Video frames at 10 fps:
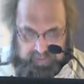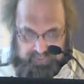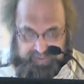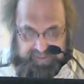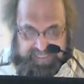
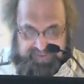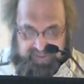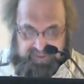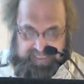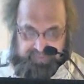So the ninth
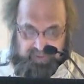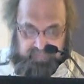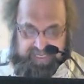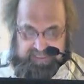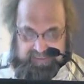and tenth are
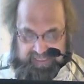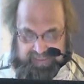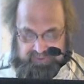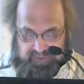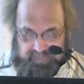rainy
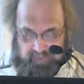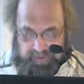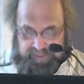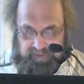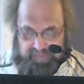days.
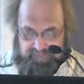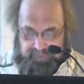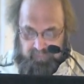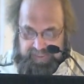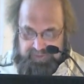On the
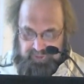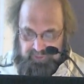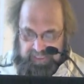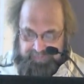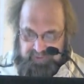eleventh, the rain
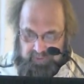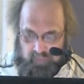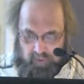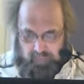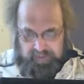stops and,
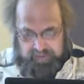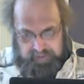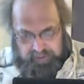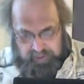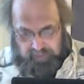quote,
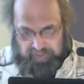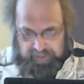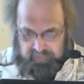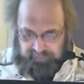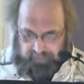
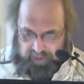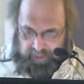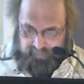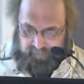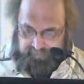crowds
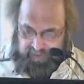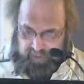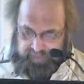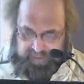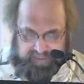flock from
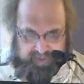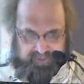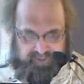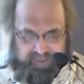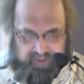far and near
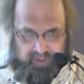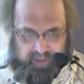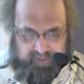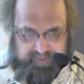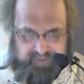to see the
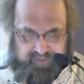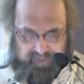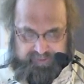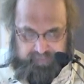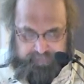Nautilus, the
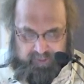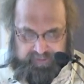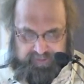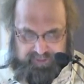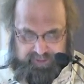little
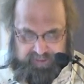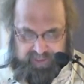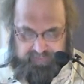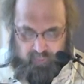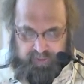beauty, as she
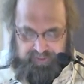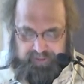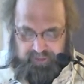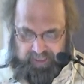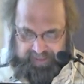lies moored in
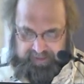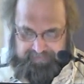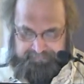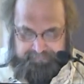the dock.